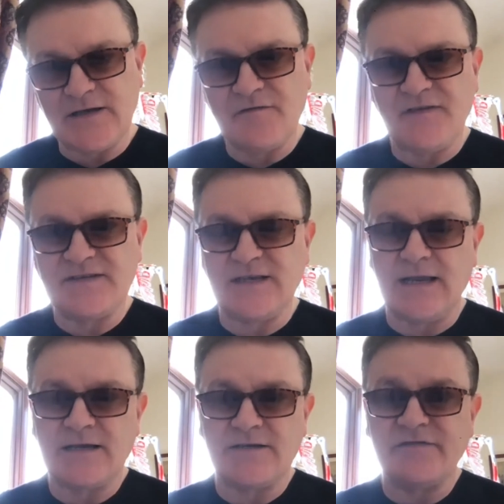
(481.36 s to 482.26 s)
on physical
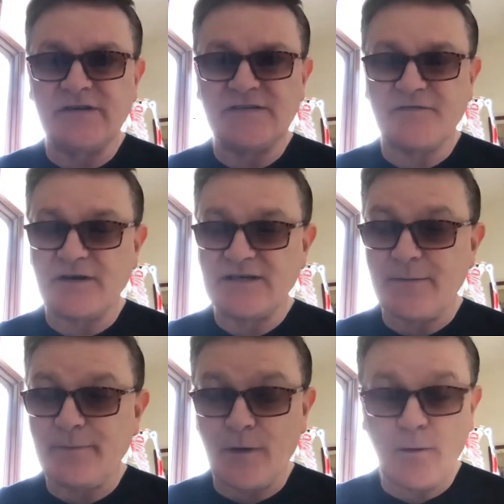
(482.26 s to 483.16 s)
activities. For
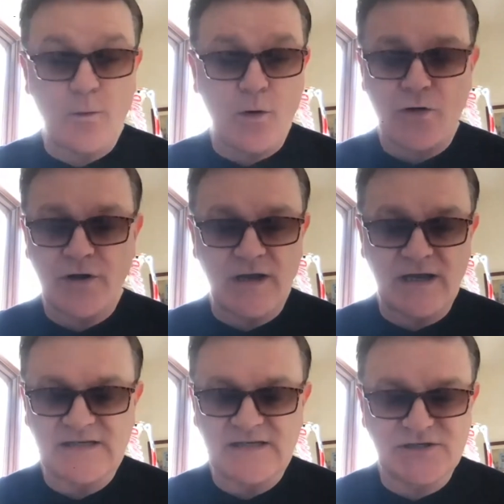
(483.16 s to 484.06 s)
example, walking
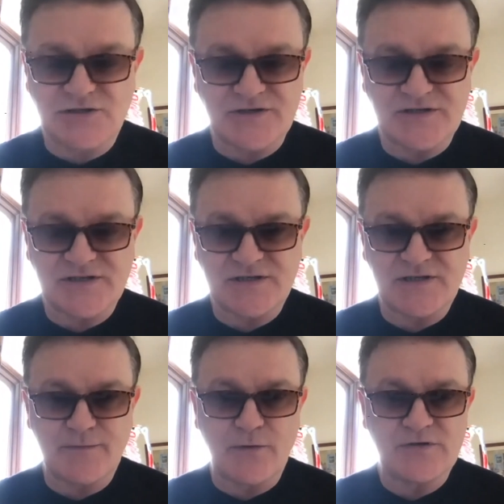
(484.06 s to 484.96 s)
is just
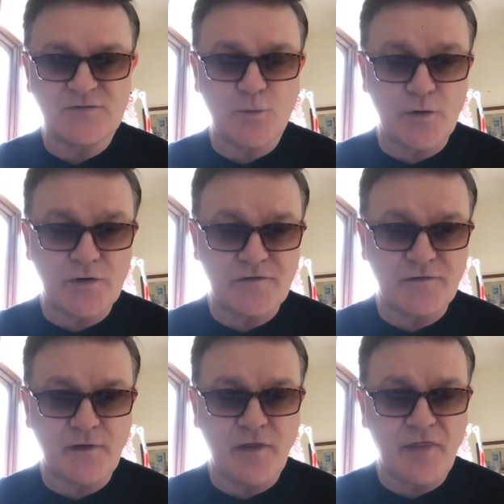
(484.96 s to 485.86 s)
the most
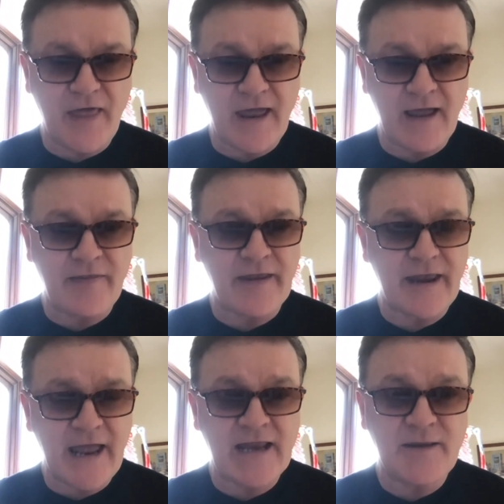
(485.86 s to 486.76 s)
wonderful thing that
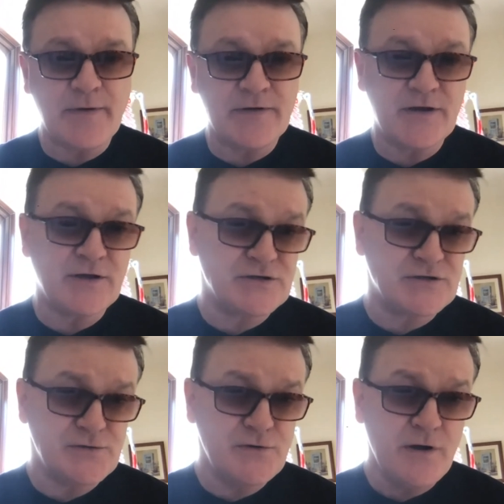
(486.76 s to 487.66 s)
anybody can
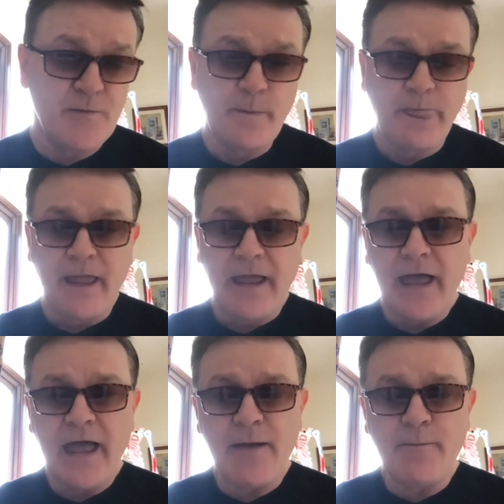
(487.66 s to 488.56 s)
do.
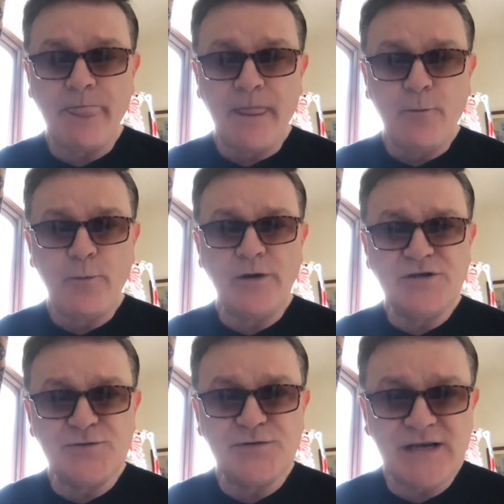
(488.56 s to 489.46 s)
We
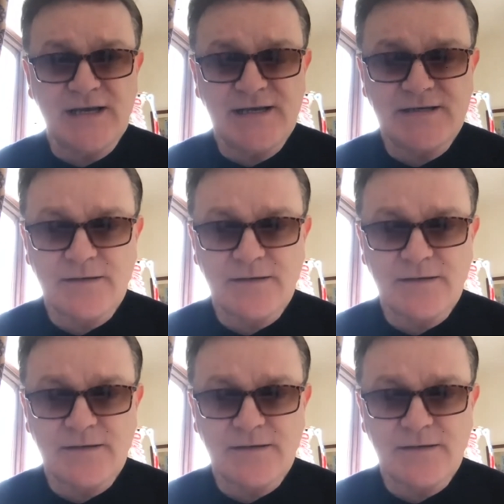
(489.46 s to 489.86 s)
do need